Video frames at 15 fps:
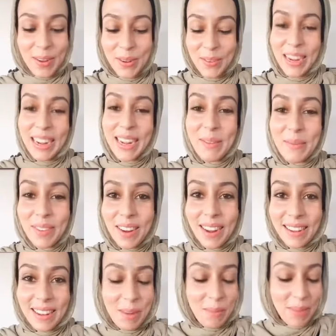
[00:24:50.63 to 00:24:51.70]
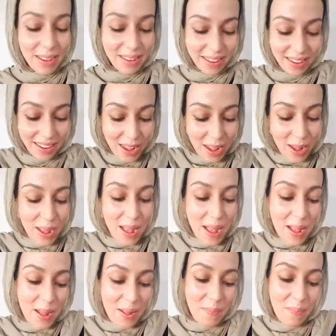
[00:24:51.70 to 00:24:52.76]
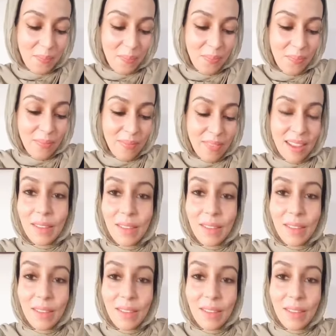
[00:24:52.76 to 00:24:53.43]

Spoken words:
why I'm talking about it. I